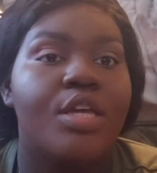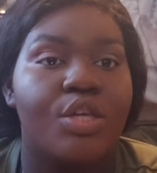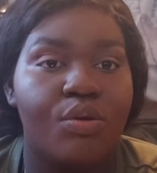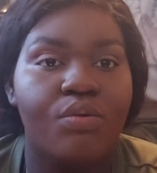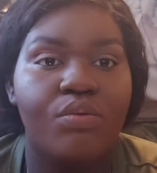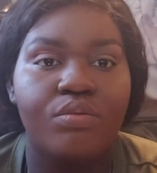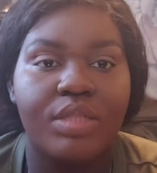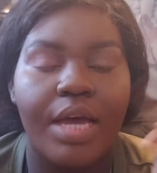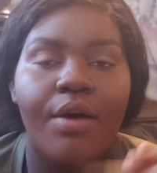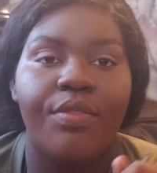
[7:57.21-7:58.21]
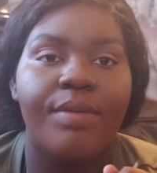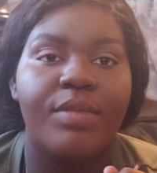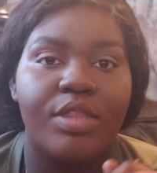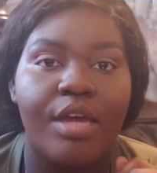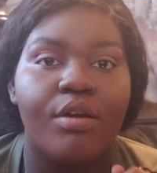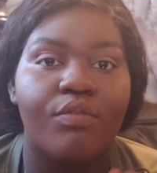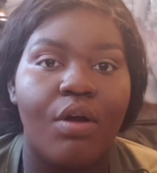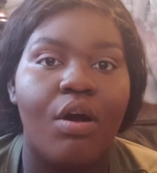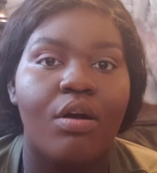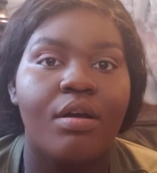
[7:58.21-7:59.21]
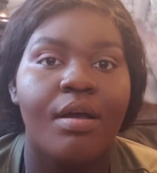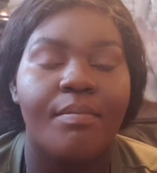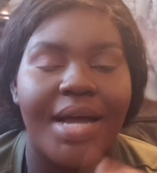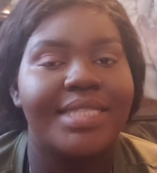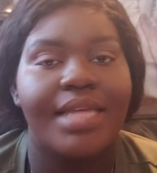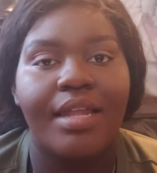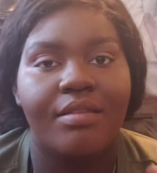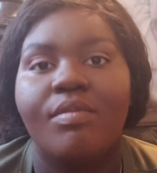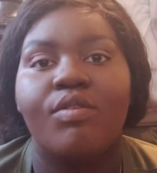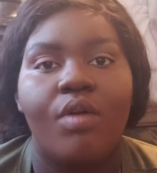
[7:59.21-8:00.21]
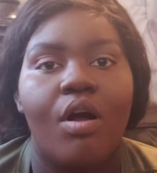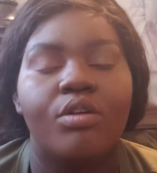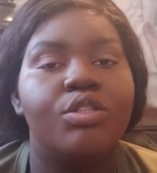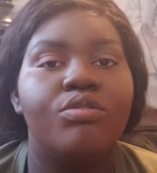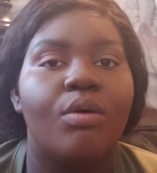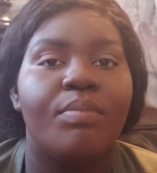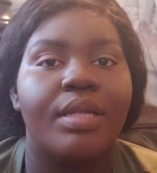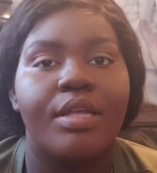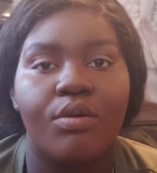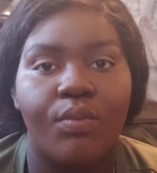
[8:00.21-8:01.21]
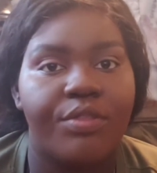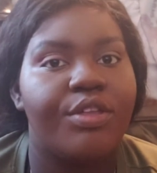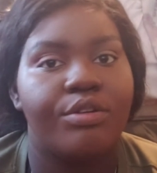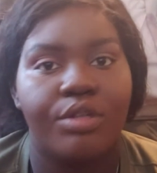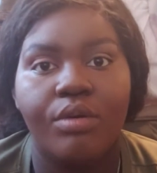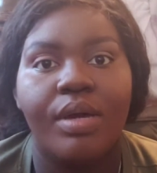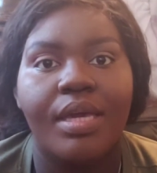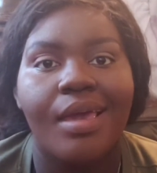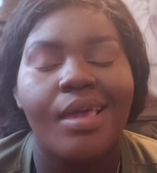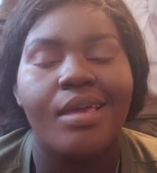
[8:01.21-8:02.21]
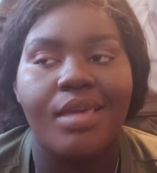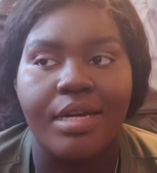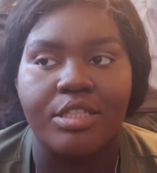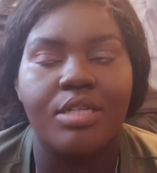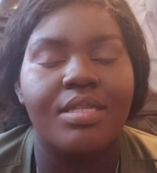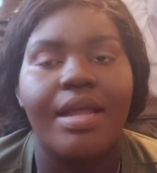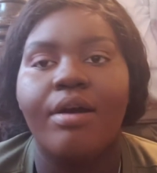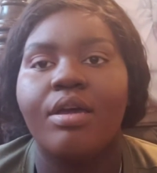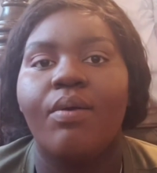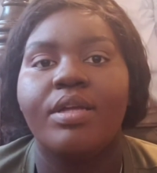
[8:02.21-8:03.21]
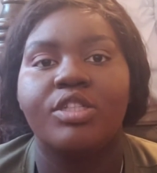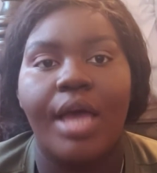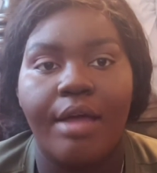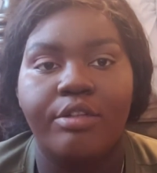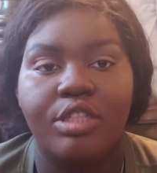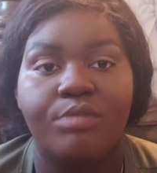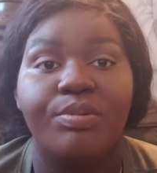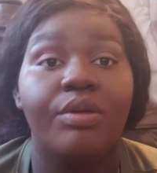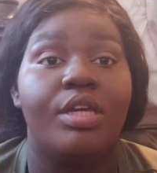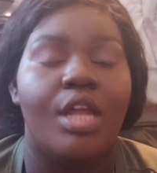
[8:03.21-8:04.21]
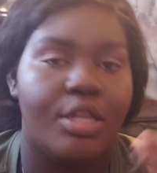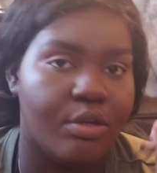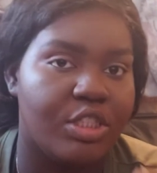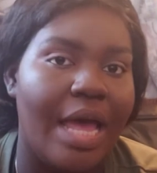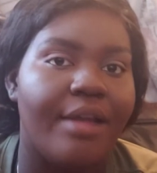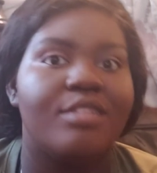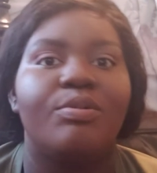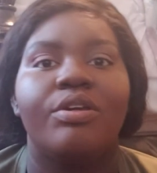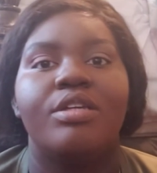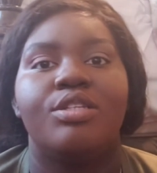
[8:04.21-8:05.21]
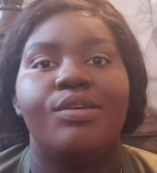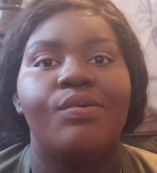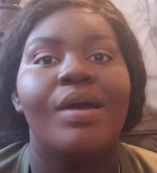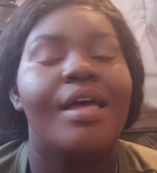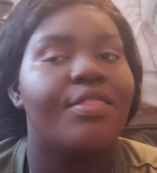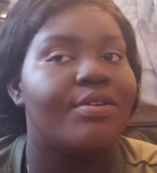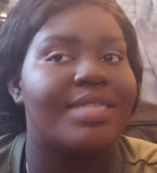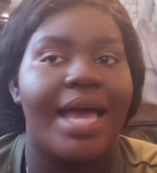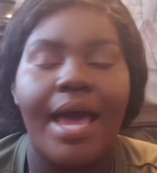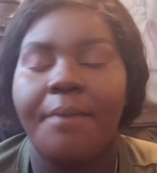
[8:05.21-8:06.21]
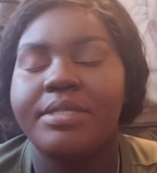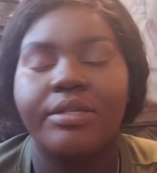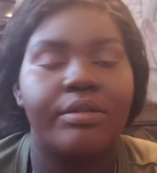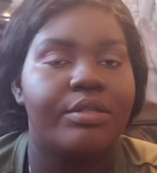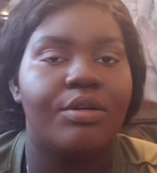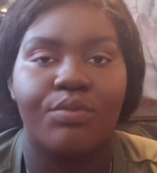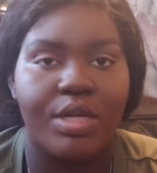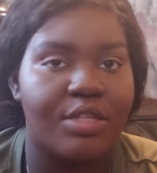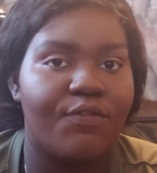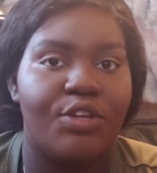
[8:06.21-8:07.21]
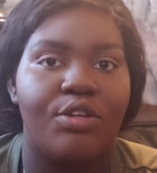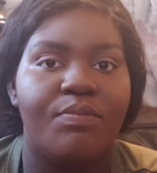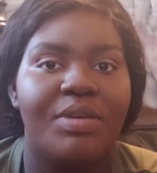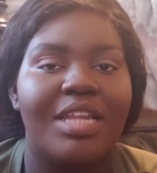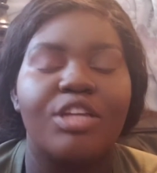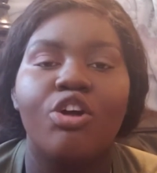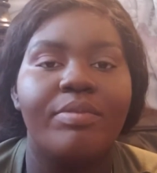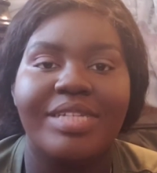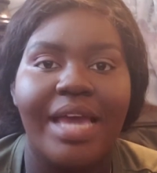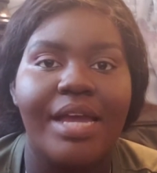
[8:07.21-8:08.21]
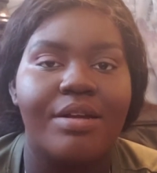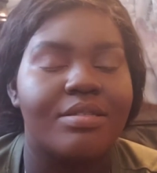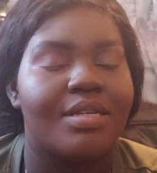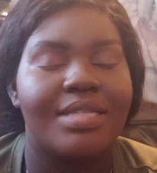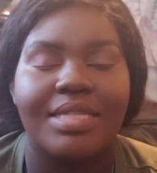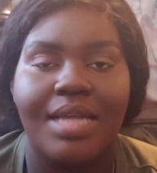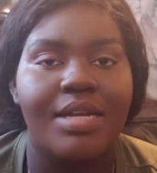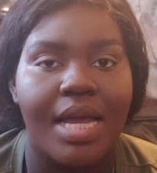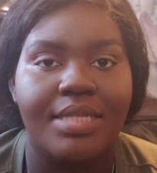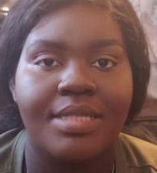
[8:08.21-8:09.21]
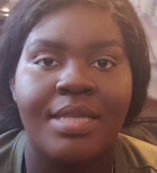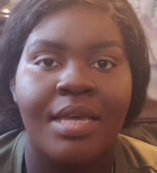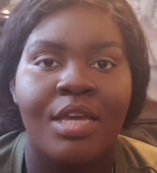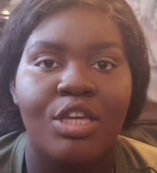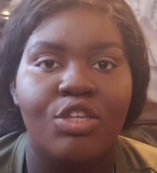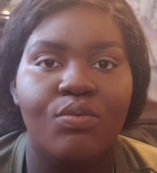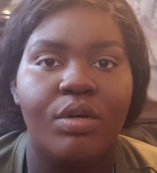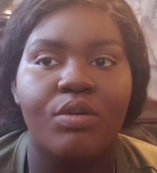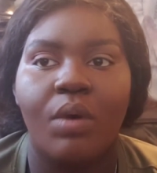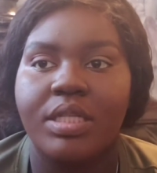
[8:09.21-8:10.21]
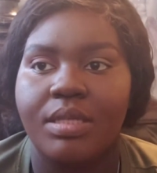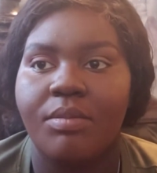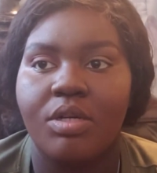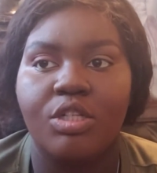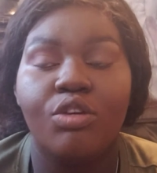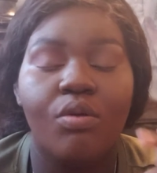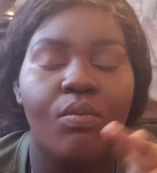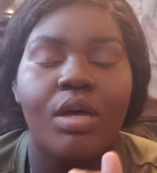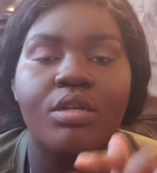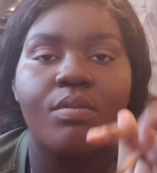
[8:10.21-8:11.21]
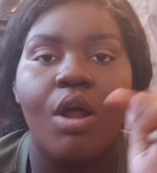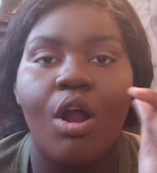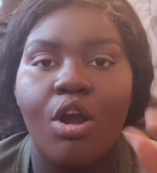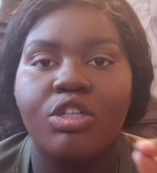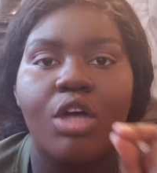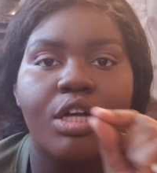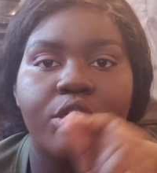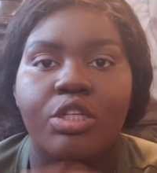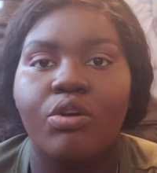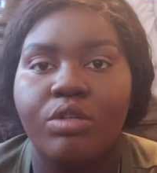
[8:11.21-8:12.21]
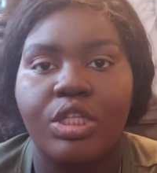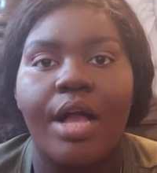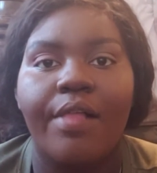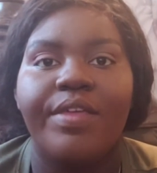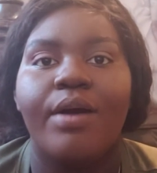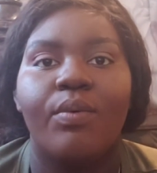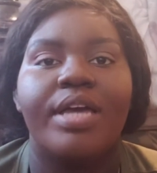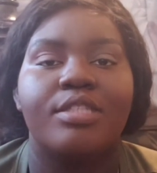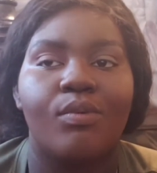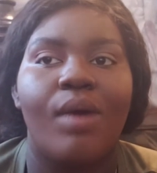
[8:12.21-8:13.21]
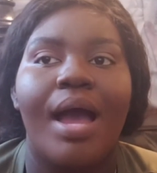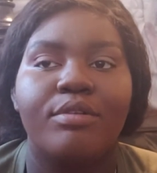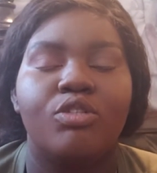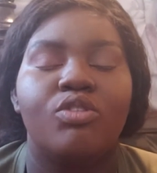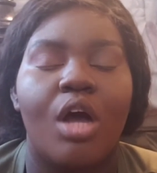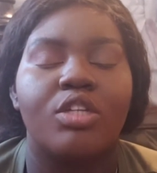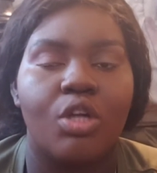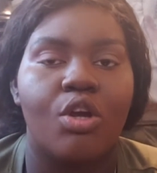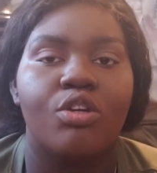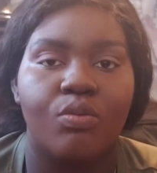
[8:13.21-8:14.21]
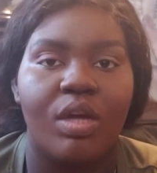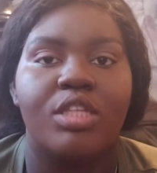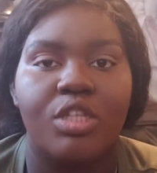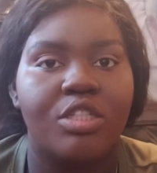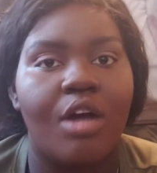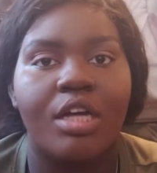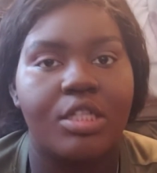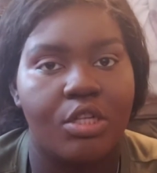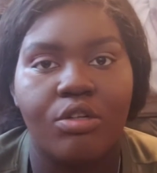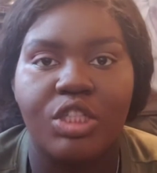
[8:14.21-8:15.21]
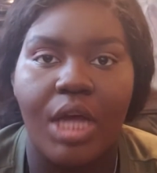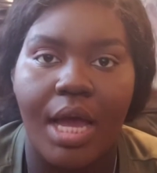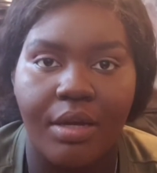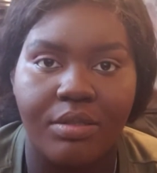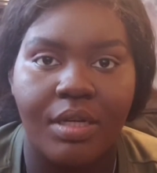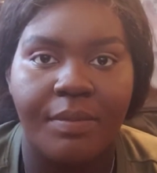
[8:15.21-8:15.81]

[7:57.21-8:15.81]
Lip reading: You tell them that they are wrong by telling wrong. You don't belittle what they're doing. Yeah, she's an outgoing child. She's brilliant. And your child is brilliant too. There's absolutely no reason for you to be like, nobody cares, because that's not nice. You wouldn't want somebody to, you don't want her talking to your child that way. So why would you talk to her the way that she's talking to your child?